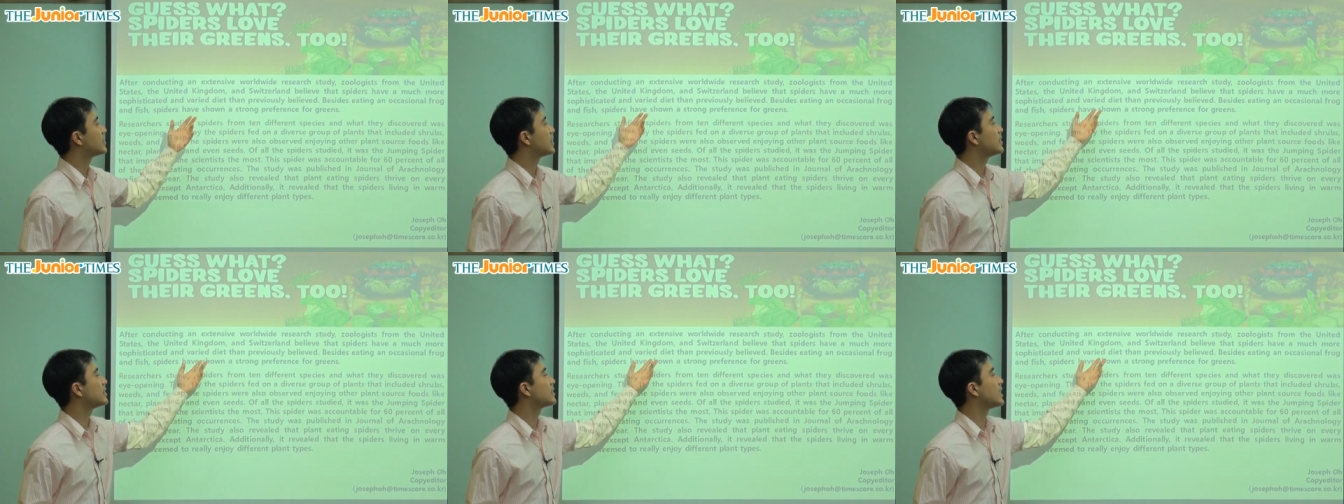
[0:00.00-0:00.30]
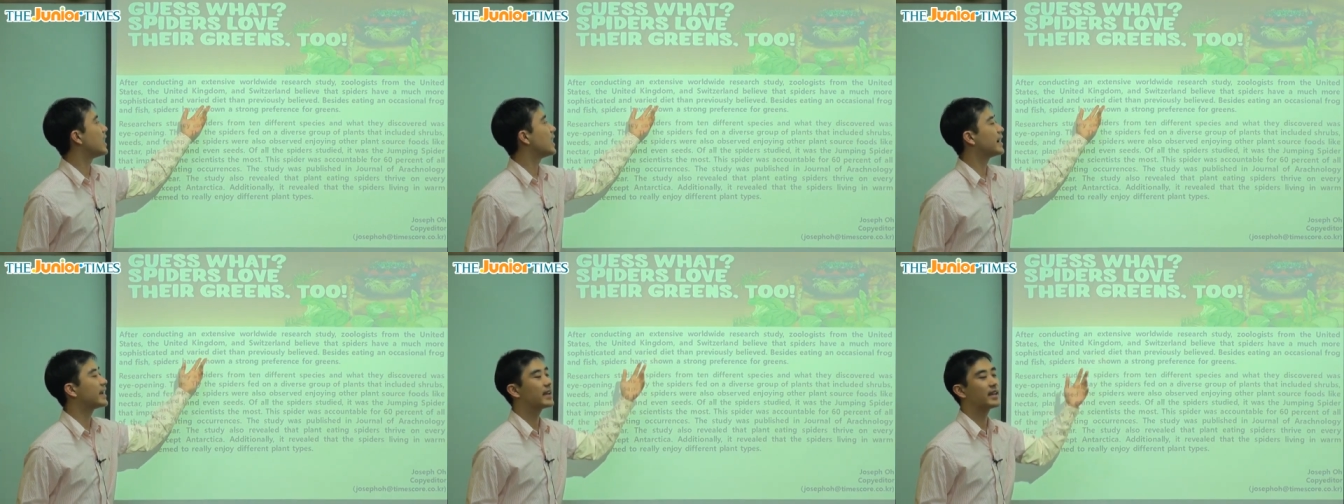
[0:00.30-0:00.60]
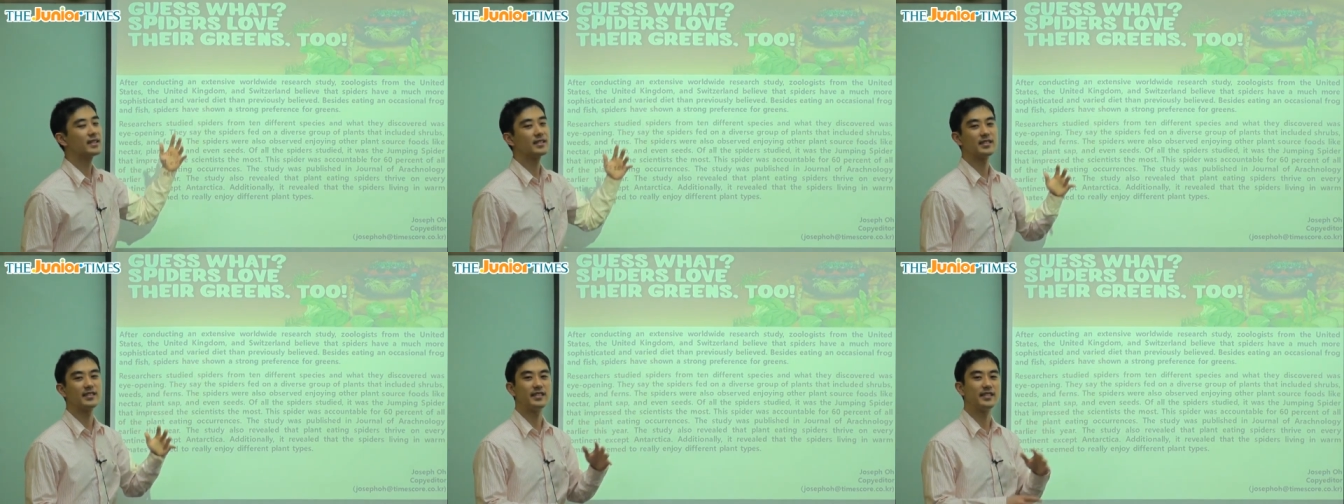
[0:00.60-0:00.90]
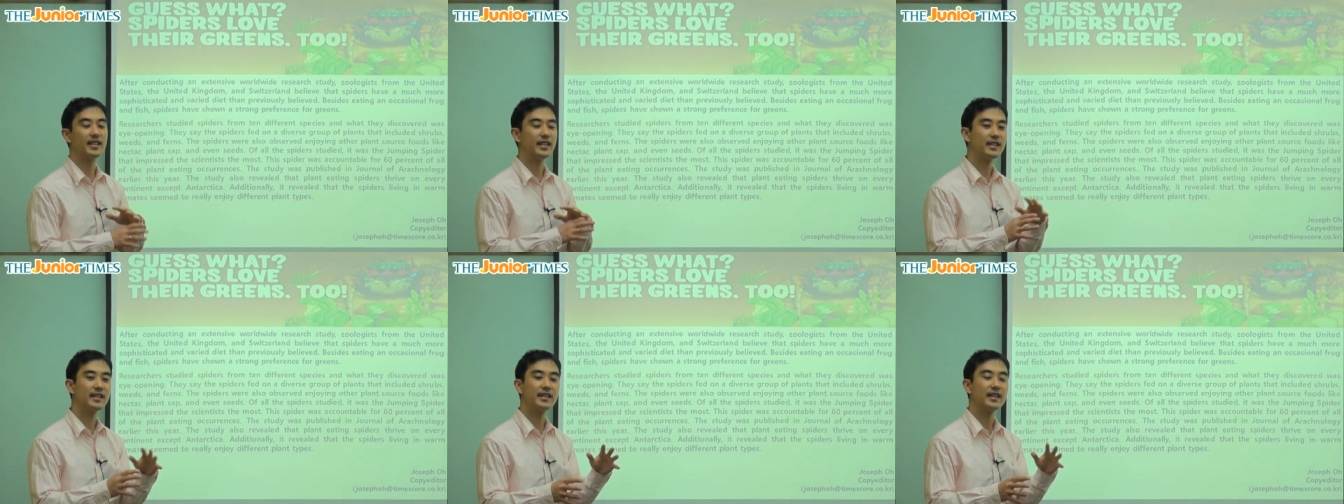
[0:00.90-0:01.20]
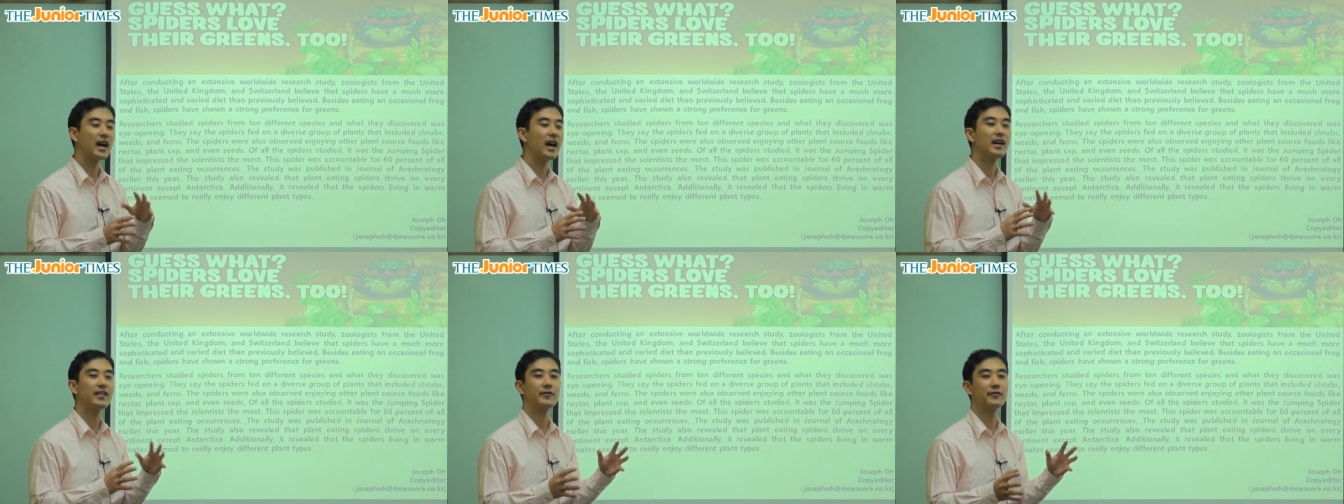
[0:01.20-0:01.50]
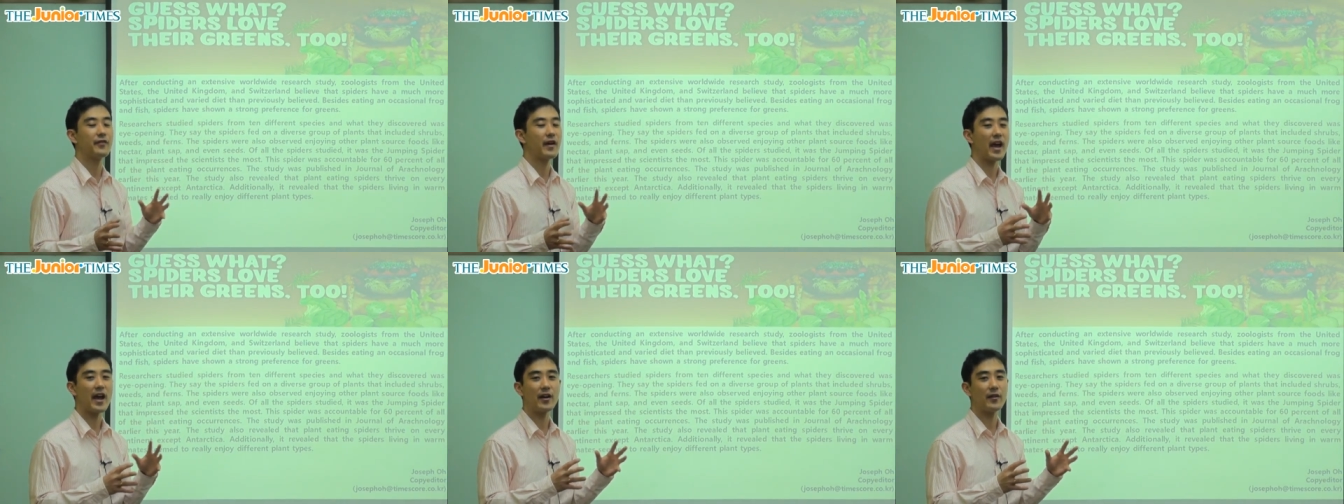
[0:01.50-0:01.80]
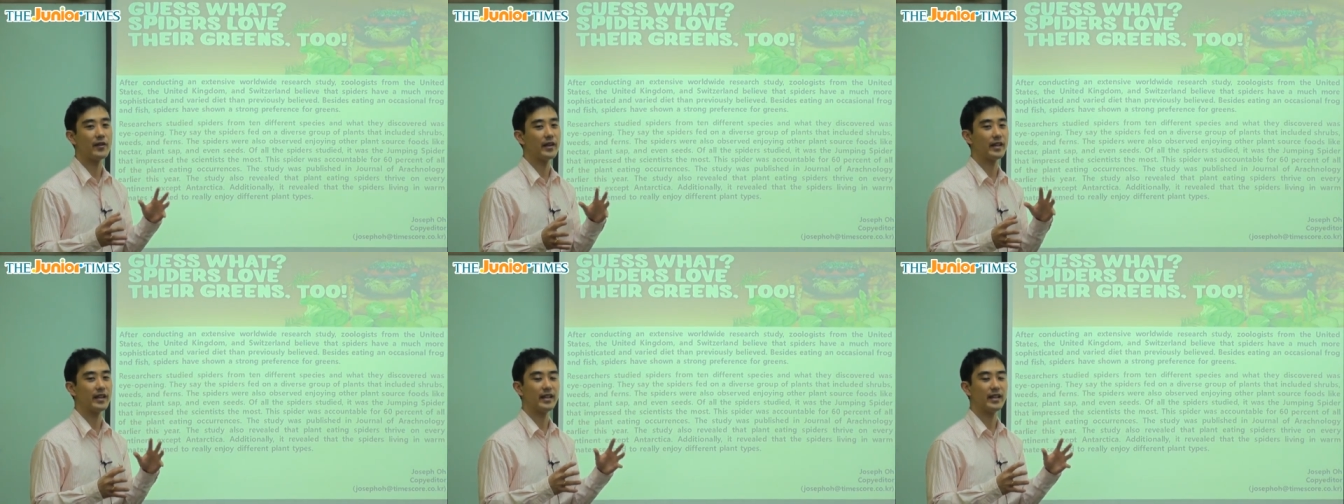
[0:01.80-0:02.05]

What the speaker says: their diets did not vary.